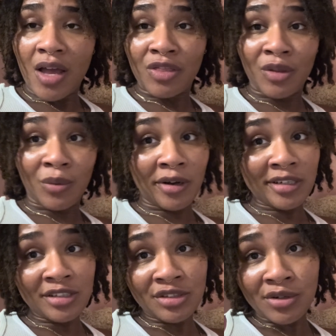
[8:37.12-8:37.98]
the world
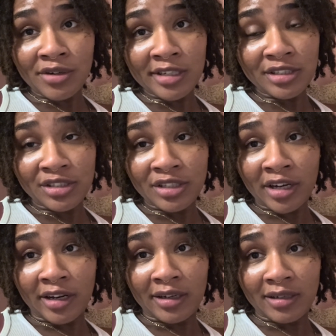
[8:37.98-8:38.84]
is your
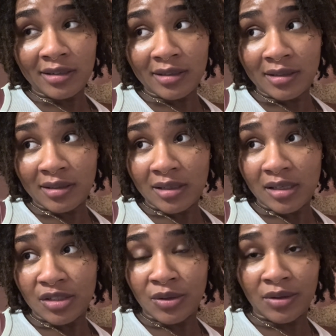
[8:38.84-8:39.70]
oyster.
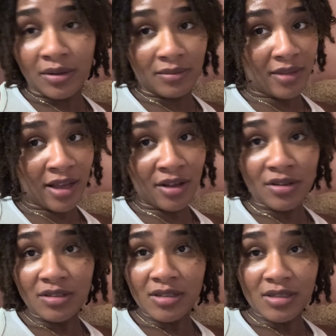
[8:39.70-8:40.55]
So that
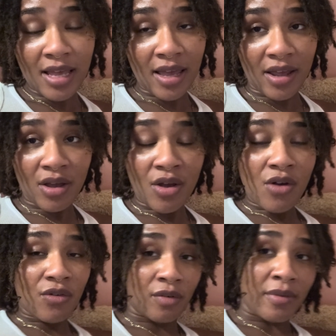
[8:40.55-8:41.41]
goes to say,
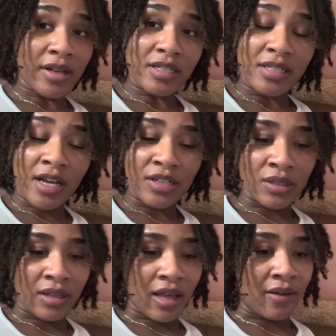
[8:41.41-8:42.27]
romanticize your
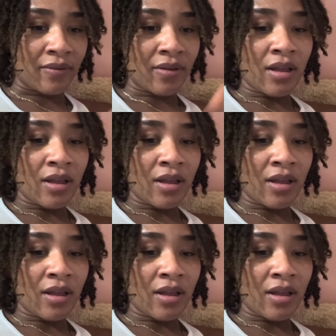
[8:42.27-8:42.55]
life.